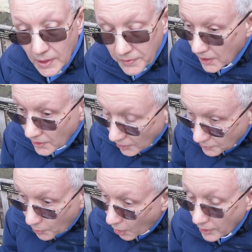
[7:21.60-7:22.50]
if they're
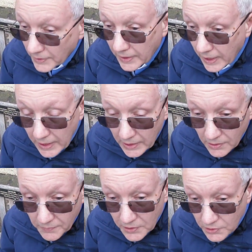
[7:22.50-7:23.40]
not born
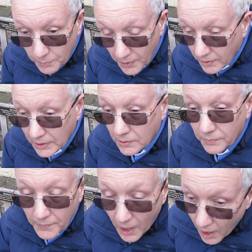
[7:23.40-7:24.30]
again of the Spirit
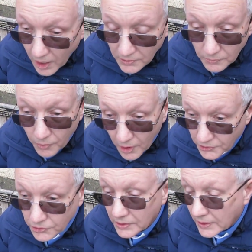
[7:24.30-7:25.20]
of God and
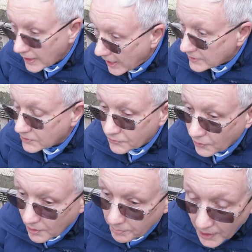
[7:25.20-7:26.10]
washed and cleansed
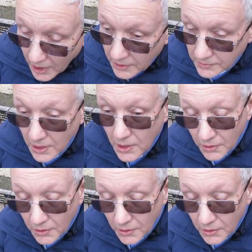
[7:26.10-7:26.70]
through the blood